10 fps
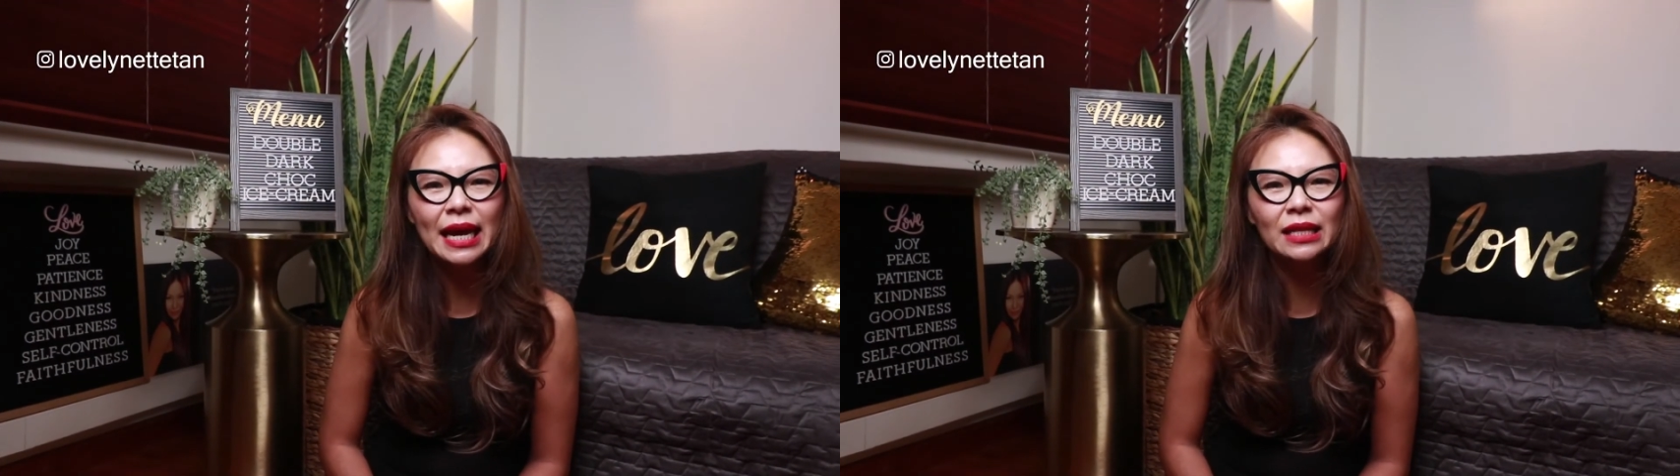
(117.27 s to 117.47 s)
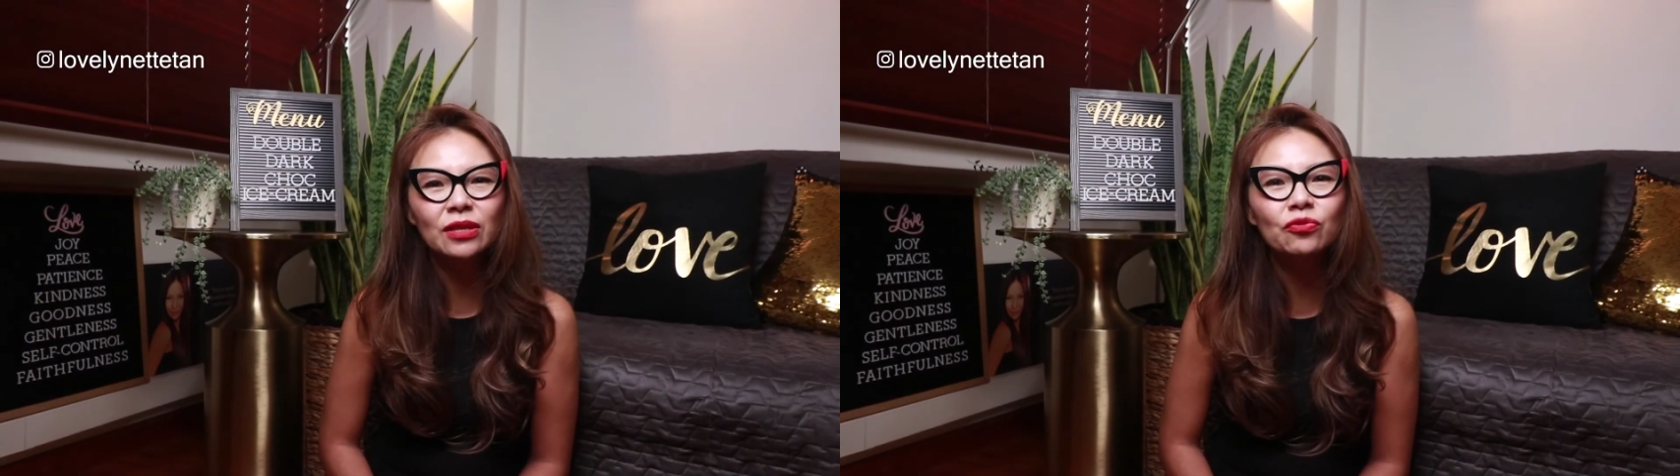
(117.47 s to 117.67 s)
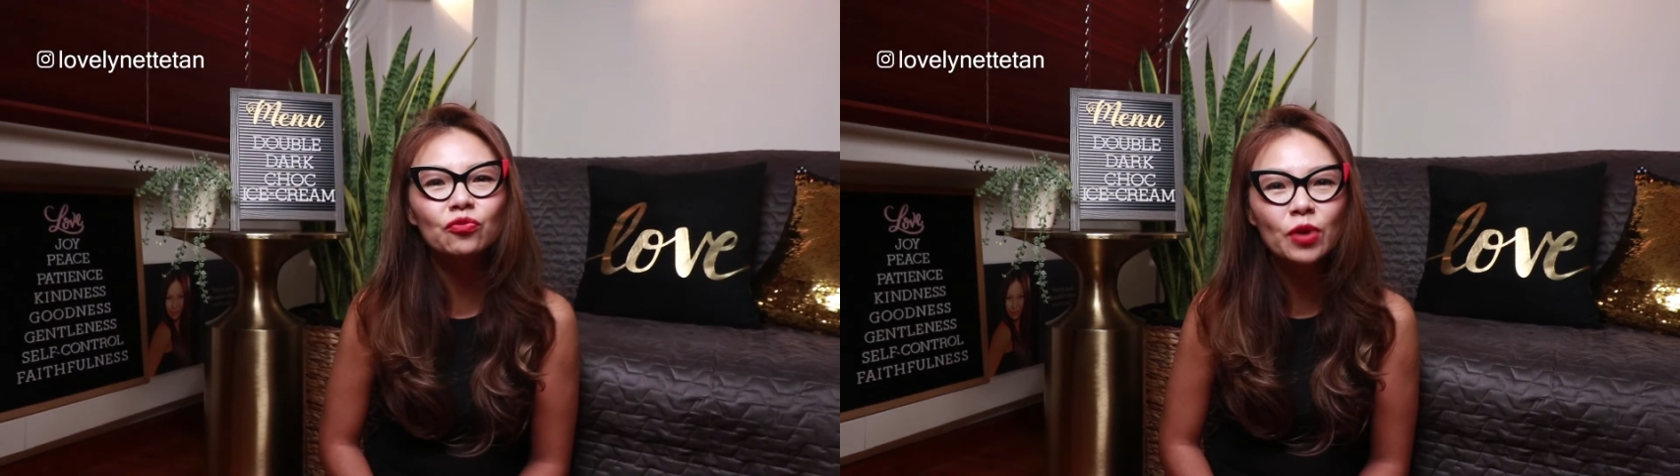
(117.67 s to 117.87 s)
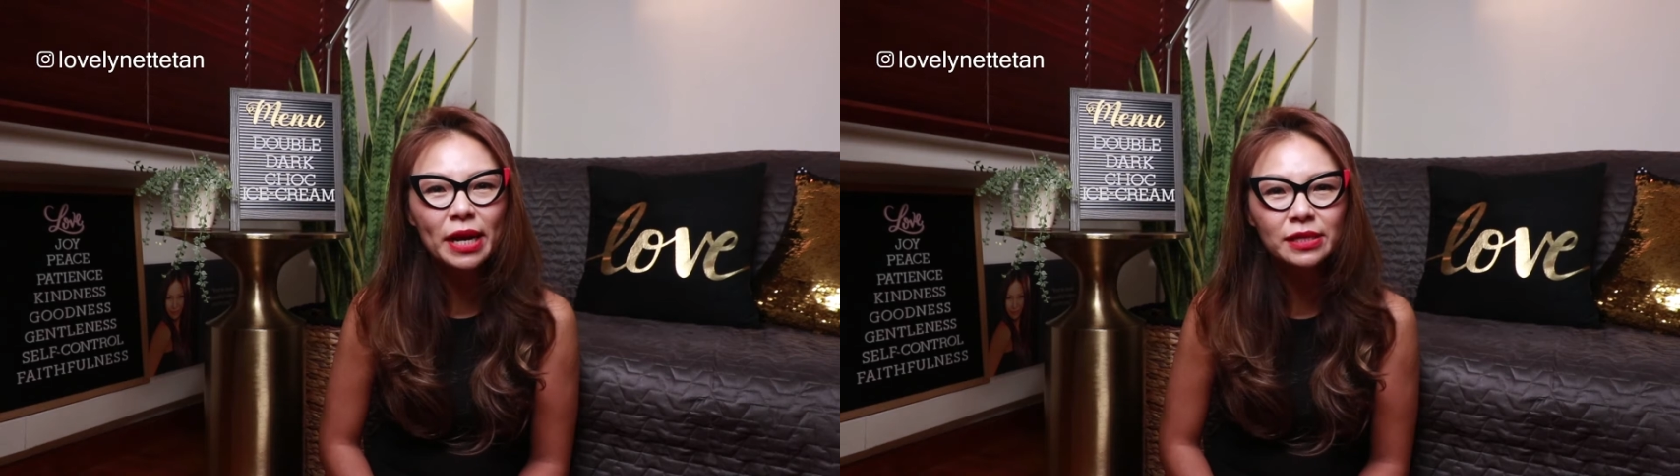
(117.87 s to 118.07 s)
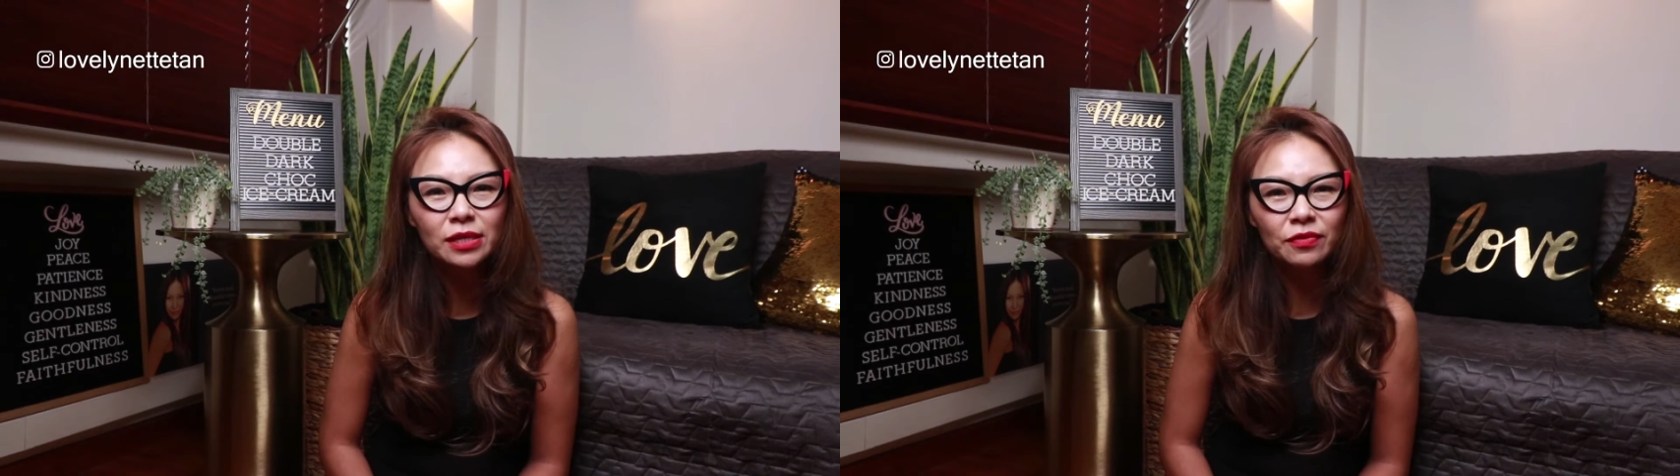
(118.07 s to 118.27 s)
add the
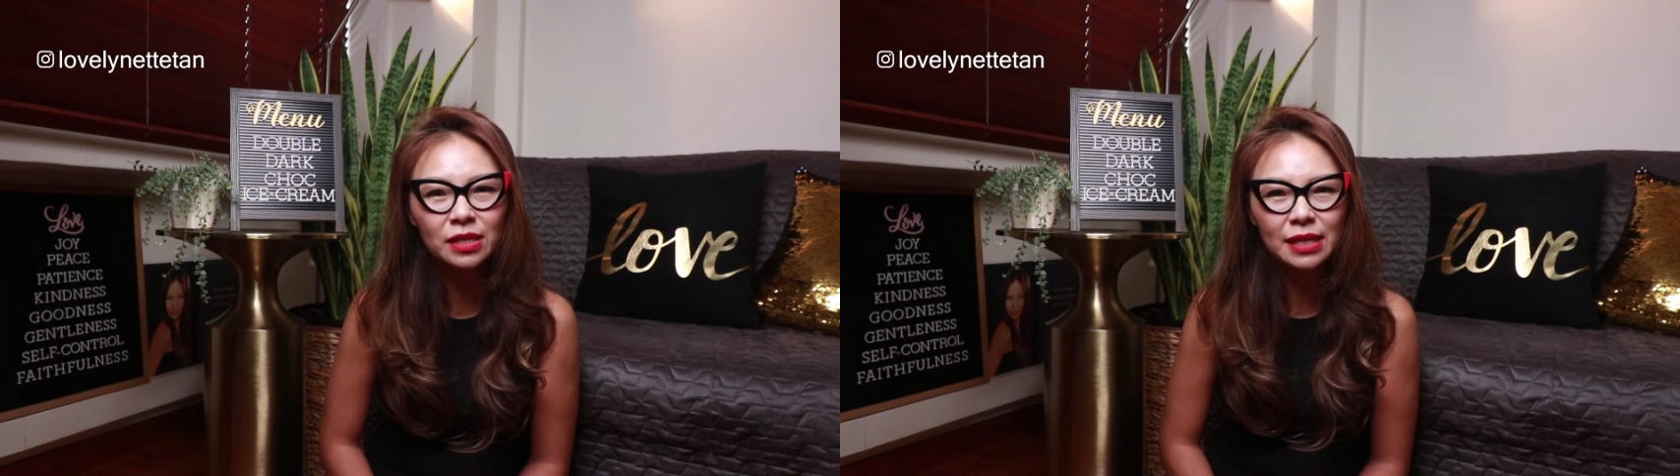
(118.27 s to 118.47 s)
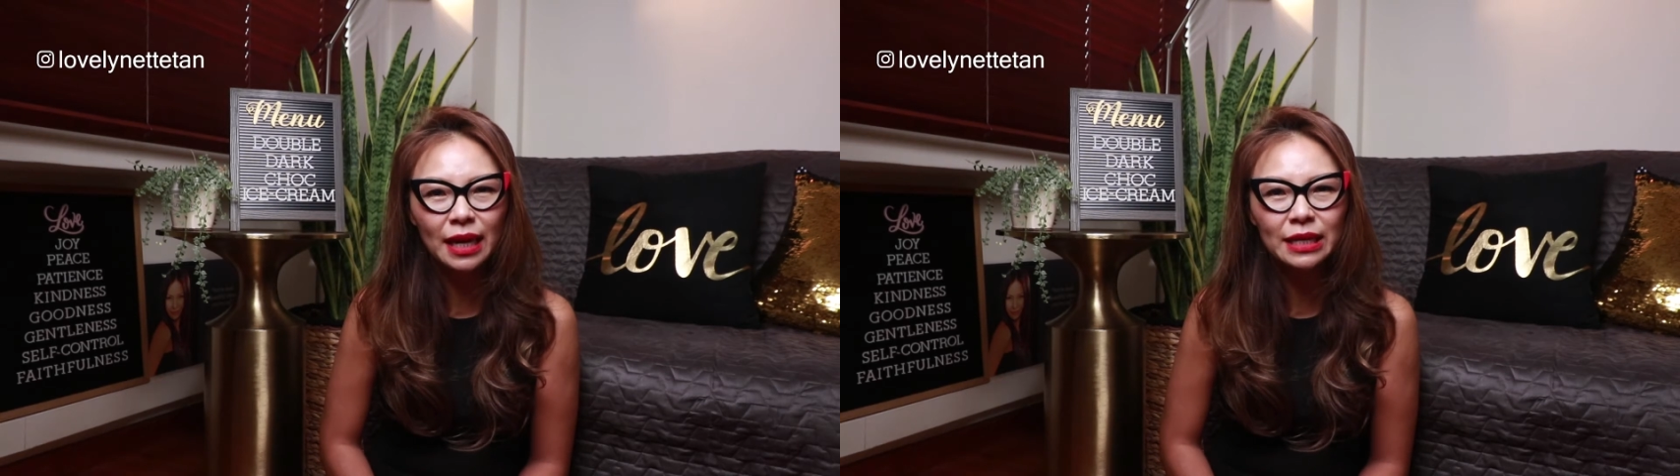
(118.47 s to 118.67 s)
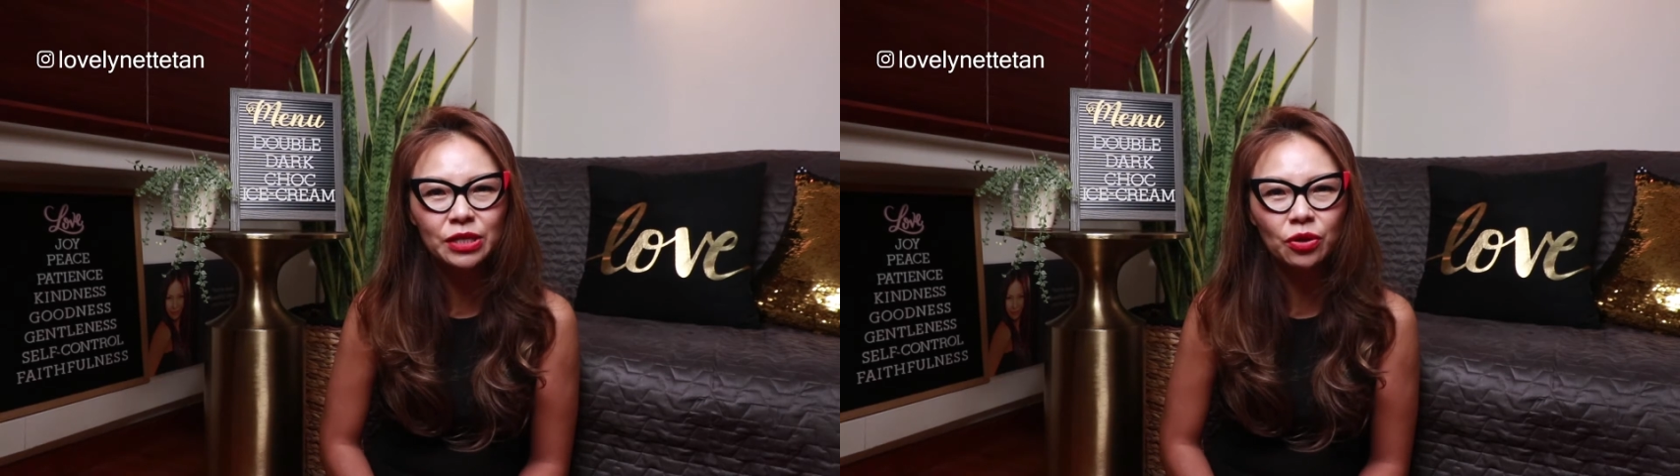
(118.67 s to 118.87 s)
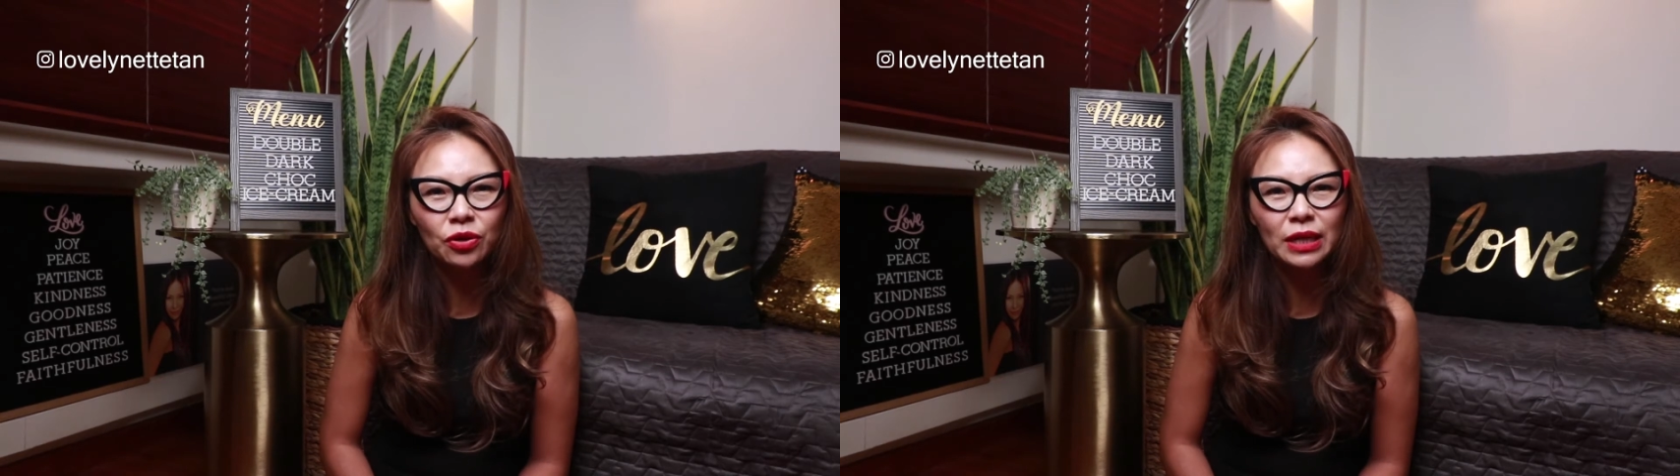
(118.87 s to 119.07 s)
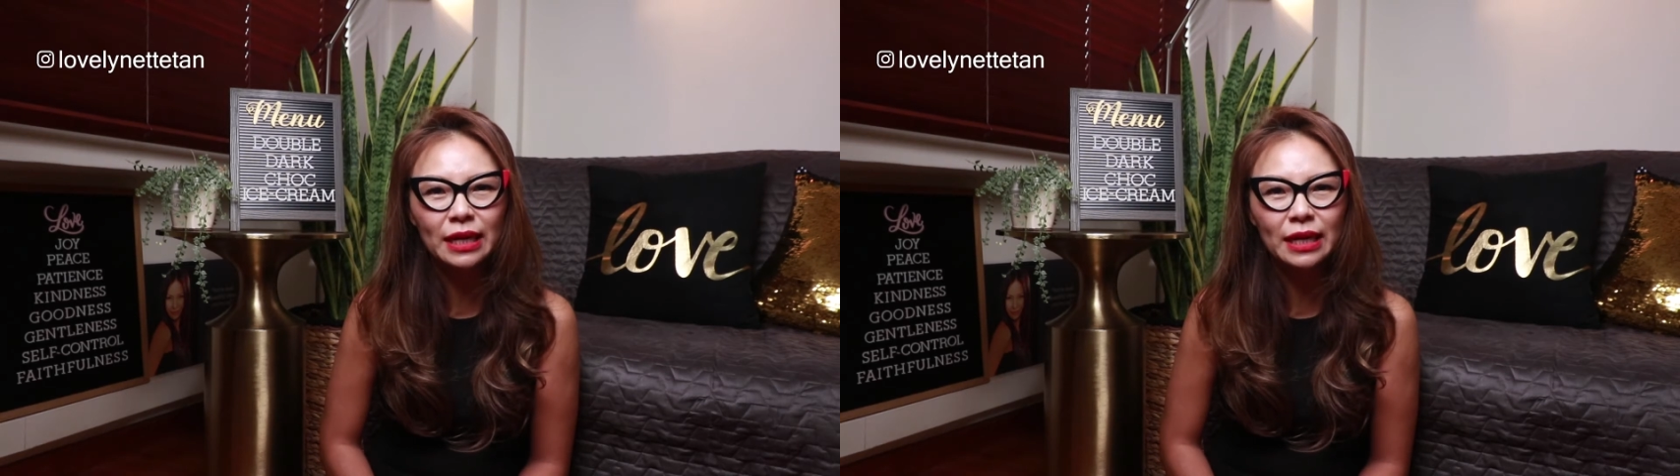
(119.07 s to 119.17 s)
rest of the xylitol,